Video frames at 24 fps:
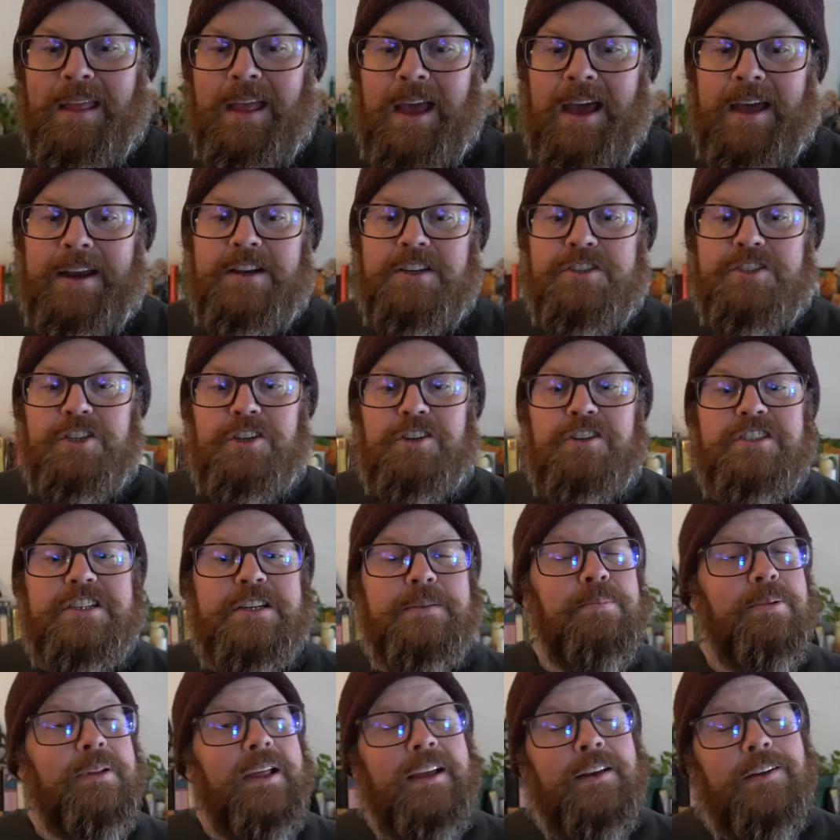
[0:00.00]
at a church he
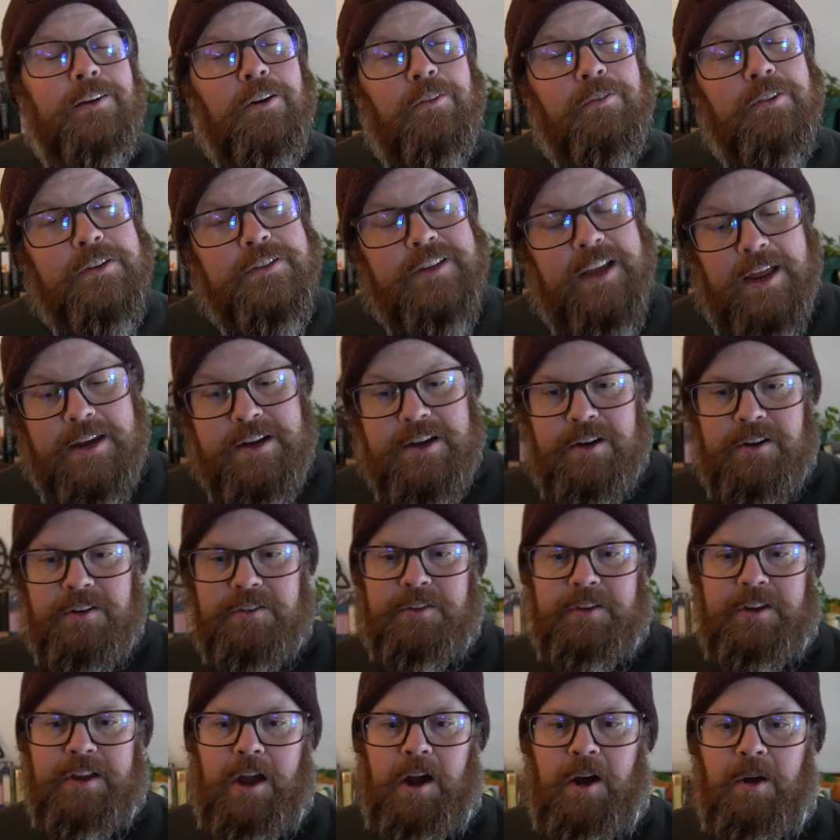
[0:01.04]
planted over 10 years
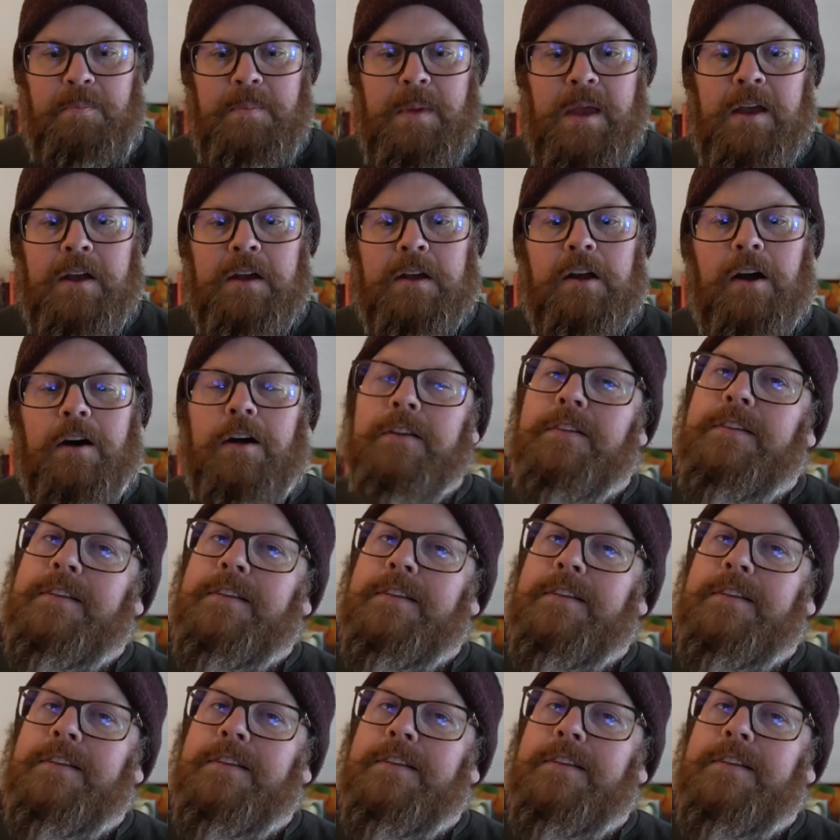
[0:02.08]
ago called